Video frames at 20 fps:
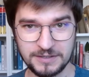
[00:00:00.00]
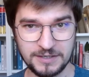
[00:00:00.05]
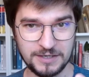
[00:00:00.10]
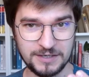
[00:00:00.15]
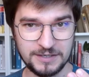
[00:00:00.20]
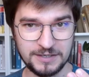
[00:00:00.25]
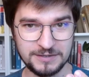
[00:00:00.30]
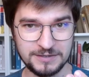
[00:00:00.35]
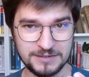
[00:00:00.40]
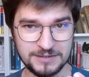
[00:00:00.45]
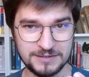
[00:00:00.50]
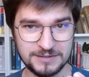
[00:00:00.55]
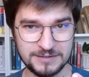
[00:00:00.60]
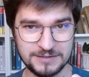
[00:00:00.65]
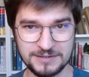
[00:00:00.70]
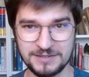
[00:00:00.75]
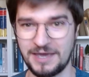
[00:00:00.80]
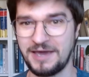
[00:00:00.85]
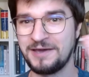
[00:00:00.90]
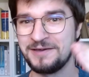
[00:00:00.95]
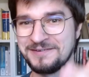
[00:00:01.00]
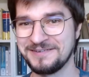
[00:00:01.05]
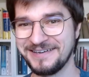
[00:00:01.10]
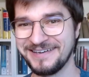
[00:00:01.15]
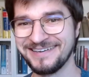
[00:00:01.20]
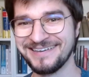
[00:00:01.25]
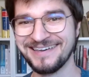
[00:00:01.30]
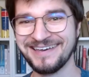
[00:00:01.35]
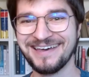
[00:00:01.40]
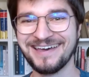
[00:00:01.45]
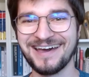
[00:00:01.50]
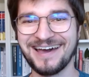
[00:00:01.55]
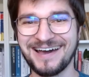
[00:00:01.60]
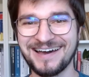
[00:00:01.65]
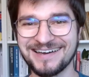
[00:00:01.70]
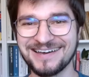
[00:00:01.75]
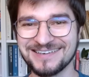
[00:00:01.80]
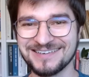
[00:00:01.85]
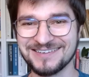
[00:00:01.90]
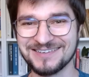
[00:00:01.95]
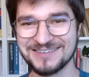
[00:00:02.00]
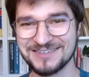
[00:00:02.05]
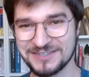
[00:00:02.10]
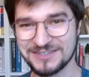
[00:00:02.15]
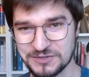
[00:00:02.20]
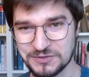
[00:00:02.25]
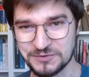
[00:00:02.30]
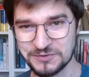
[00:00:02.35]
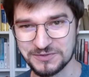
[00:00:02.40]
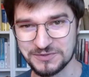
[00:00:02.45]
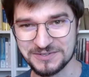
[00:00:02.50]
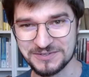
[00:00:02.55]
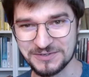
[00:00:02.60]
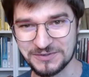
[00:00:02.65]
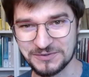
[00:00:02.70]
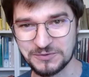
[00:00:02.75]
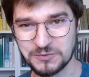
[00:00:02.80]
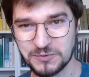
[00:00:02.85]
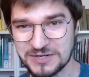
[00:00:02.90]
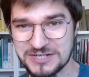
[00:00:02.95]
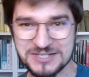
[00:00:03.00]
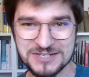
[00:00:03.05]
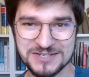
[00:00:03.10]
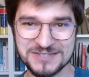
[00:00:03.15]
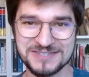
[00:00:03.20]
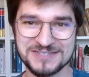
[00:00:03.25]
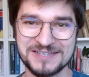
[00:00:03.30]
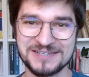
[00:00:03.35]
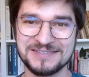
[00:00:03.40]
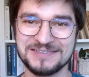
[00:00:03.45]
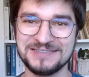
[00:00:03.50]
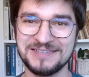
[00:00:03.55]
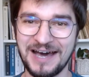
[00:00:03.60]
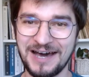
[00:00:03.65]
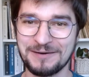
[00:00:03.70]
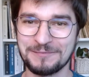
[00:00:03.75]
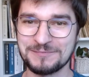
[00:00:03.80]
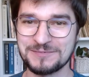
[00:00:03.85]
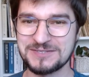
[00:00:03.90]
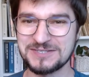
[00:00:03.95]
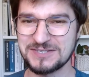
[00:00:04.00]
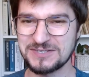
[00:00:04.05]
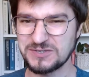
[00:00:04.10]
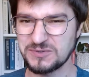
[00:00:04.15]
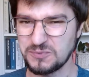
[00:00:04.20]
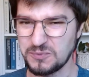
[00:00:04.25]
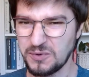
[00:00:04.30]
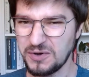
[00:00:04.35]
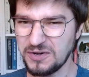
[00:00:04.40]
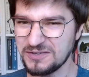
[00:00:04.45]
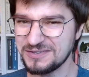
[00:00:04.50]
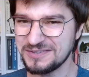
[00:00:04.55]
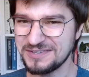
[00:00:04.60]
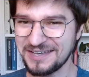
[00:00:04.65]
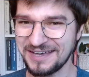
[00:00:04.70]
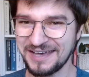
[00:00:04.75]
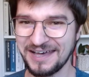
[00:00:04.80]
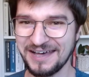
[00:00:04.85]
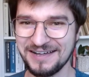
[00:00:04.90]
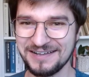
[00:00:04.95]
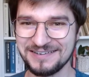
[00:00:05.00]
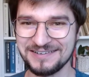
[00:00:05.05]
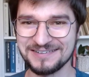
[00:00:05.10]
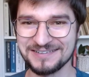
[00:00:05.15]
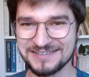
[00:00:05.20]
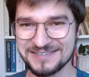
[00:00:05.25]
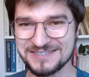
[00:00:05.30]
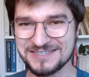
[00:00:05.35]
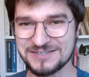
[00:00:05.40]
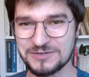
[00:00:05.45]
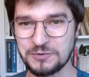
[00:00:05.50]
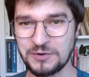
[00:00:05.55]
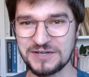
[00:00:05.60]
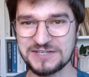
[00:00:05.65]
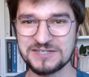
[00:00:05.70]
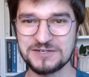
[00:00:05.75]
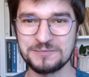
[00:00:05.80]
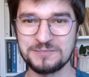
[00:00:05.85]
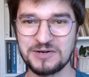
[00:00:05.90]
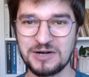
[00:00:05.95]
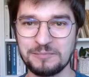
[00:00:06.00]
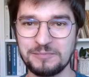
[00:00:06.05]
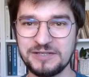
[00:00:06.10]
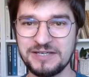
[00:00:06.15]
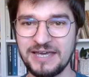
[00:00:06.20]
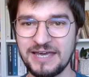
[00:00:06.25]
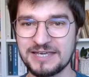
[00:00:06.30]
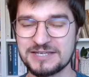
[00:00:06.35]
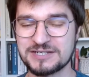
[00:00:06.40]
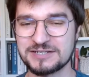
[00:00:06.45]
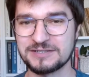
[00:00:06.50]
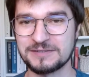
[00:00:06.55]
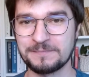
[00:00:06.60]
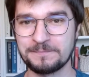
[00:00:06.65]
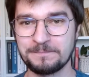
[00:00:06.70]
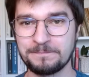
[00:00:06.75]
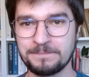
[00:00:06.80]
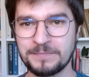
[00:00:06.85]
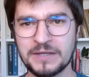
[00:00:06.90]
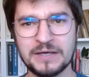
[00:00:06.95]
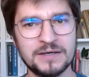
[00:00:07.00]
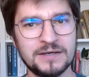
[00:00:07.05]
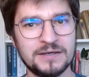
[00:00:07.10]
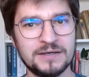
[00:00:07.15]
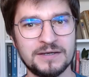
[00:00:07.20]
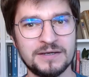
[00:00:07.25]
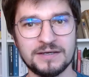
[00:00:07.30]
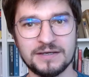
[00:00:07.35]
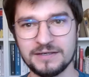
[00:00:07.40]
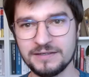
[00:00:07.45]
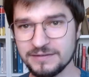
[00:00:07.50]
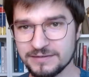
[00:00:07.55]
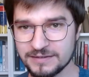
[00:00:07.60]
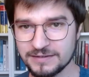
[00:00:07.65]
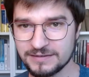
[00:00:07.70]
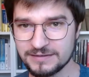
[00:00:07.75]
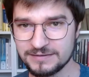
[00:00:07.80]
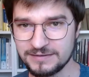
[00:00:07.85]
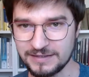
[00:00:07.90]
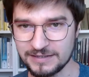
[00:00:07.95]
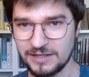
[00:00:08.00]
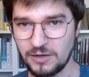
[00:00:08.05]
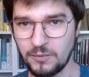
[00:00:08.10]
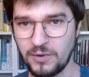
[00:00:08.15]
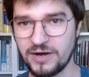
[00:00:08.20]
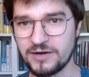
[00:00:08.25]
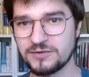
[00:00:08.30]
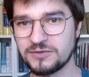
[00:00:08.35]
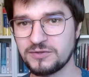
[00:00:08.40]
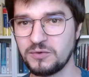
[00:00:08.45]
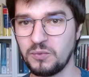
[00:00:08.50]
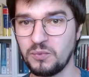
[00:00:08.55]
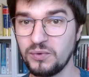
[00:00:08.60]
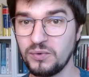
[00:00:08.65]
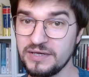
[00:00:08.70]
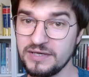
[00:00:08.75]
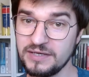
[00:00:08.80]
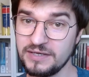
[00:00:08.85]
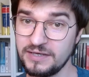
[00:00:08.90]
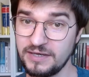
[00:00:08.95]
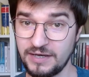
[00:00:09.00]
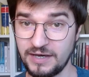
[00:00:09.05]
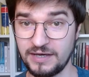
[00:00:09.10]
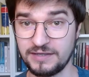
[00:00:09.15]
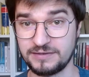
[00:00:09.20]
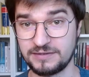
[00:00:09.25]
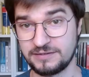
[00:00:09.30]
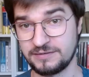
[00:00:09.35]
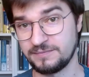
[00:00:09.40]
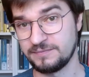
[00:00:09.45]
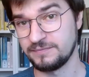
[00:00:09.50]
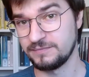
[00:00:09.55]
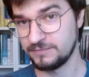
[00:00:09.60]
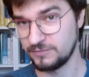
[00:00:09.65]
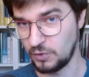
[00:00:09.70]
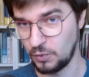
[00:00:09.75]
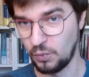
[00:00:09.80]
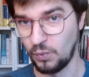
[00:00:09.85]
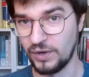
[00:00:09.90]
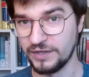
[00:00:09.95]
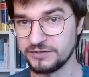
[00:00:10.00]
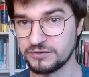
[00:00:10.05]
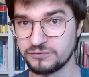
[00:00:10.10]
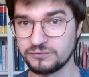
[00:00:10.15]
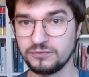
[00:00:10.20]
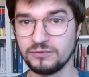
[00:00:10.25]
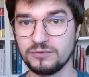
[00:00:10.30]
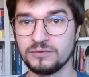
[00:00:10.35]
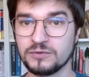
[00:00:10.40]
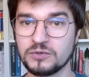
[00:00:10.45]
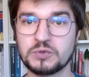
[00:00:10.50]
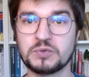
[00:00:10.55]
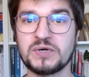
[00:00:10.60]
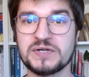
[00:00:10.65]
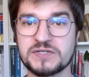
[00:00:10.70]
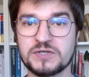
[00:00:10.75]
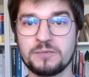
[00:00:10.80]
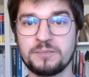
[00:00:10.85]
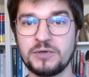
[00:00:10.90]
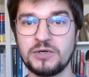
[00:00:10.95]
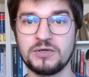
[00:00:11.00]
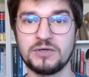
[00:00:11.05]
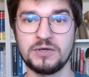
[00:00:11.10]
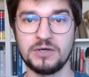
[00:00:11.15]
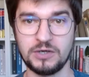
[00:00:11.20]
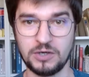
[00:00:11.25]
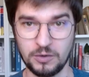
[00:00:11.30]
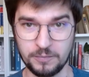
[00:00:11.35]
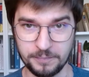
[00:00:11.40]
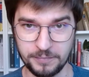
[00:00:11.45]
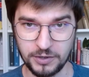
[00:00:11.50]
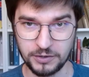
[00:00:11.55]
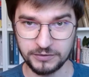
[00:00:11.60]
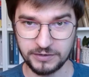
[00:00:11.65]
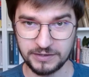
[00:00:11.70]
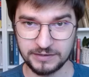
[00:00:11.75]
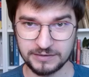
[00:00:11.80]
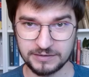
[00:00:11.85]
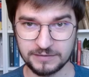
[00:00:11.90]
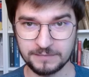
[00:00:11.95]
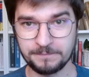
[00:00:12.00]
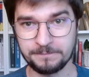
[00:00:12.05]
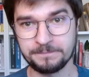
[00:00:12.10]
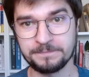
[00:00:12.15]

And yeah, I hear your questions and doubts. What the hell is Grasshopper Application? In the Tekla world we had a wonderful Grasshopper Component.